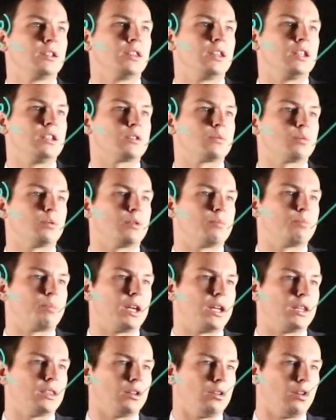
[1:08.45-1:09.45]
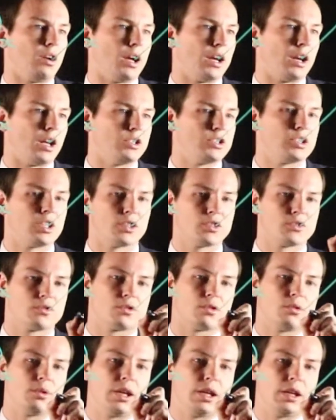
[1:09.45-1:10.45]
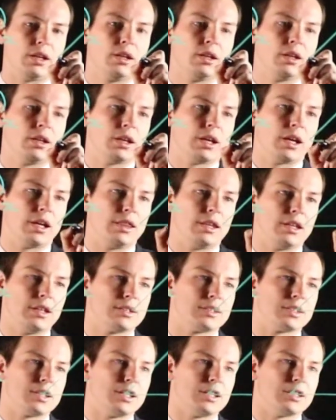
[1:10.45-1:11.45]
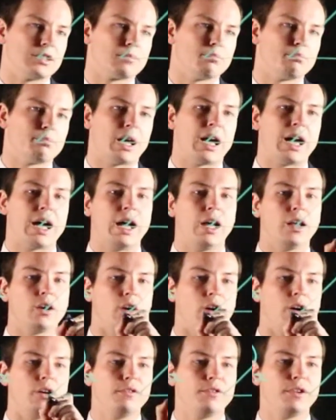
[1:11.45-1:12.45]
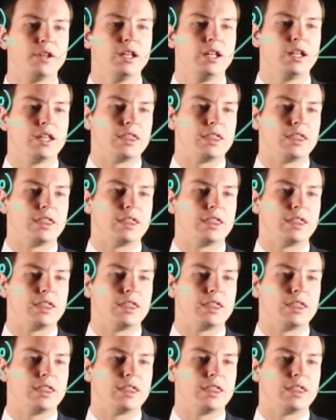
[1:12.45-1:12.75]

This would have been the line I just drew in and this is part of